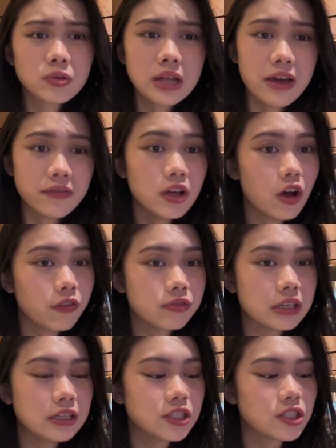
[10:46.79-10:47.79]
don't have it
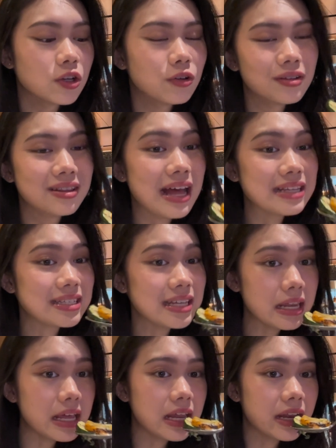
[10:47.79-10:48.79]
often, so let's
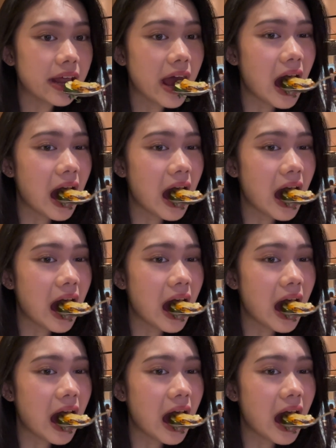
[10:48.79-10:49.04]
eat it.